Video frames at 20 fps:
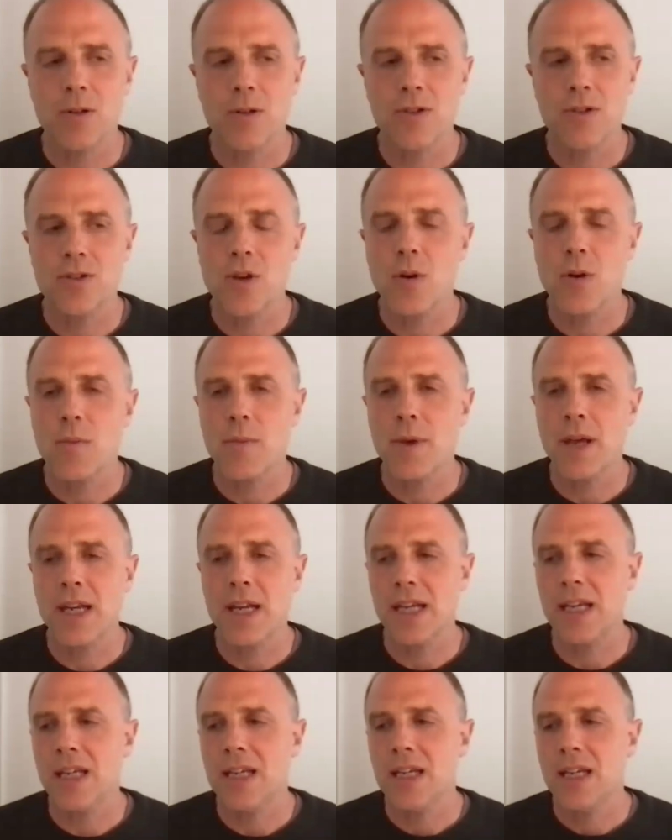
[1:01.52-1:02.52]
so
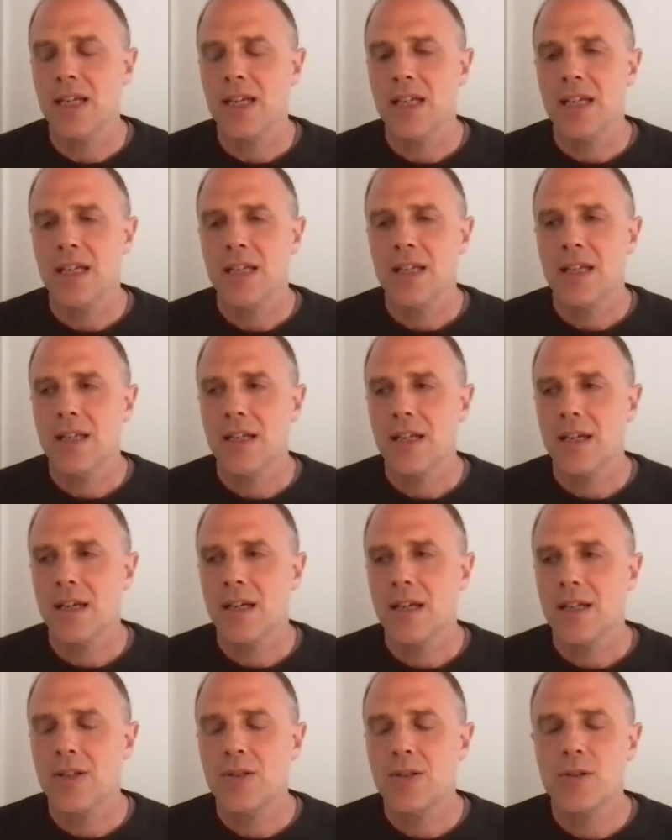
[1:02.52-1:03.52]
many
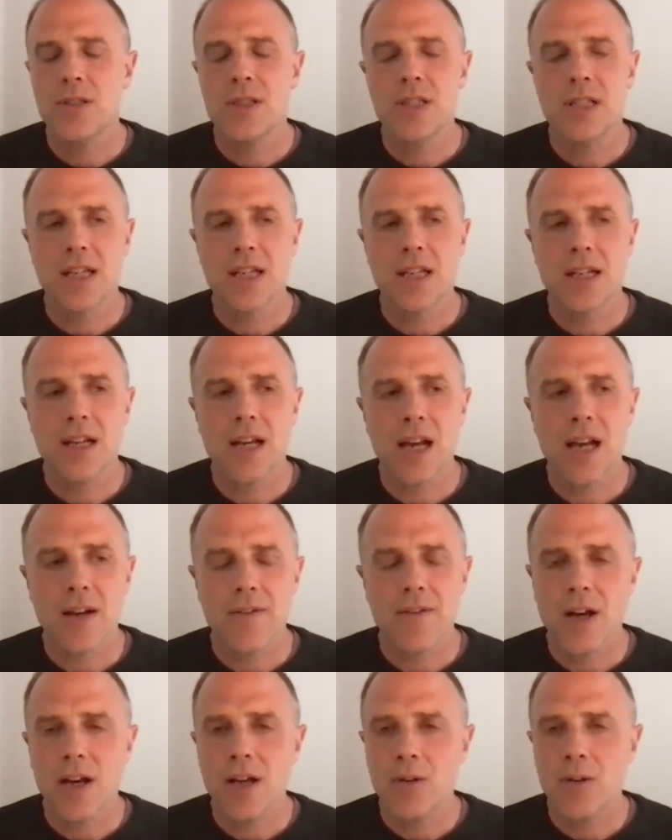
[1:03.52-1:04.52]
interesting kind
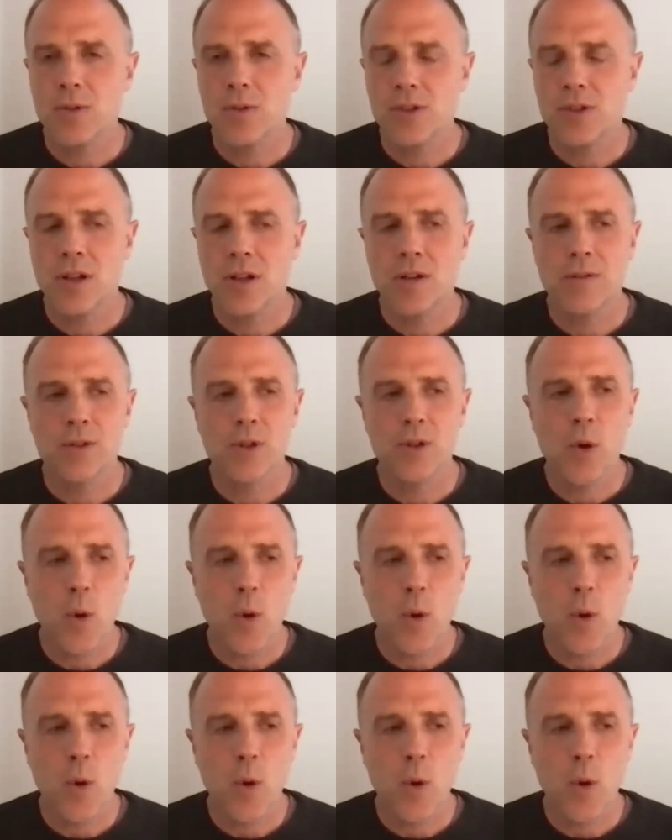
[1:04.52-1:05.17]
of unresolved